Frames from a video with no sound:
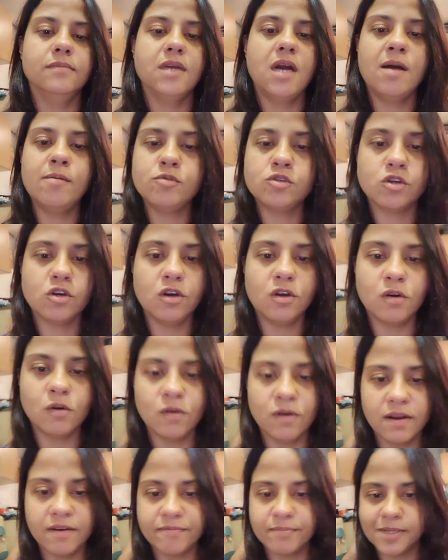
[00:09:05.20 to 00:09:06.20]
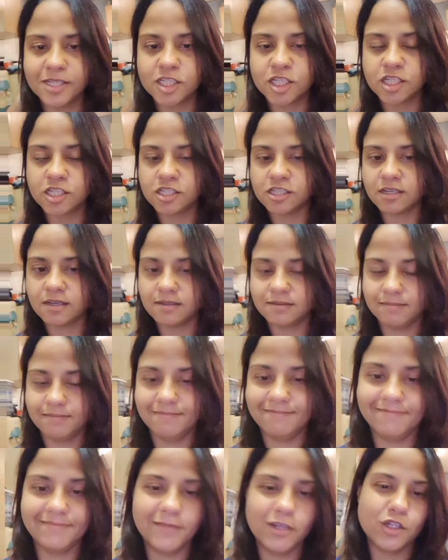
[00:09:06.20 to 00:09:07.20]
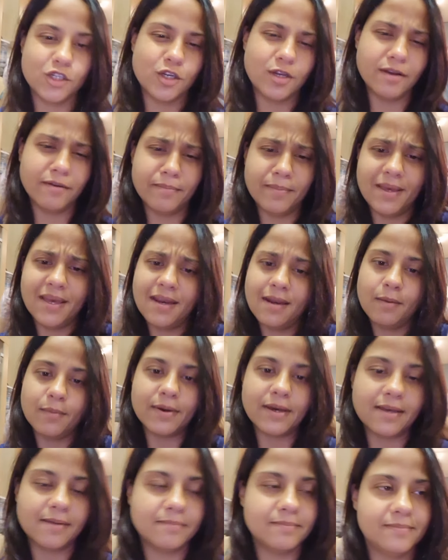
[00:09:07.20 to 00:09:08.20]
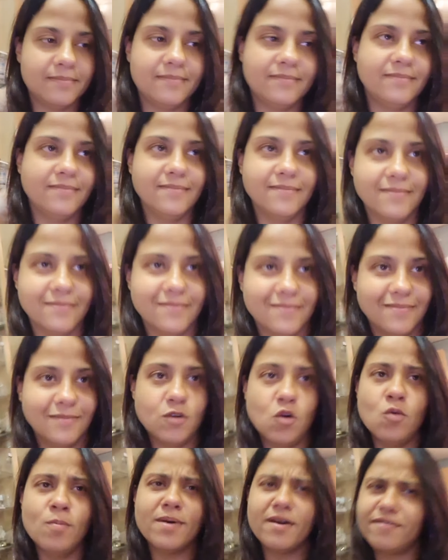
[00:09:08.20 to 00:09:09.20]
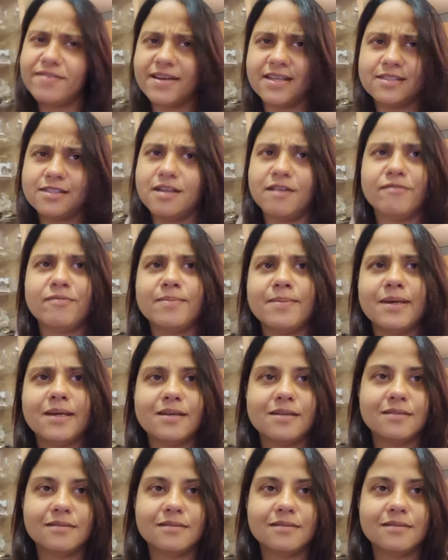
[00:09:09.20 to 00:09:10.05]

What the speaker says: I'm sure you'll all love me, Ginger, because you love me anyway. All my fans love me.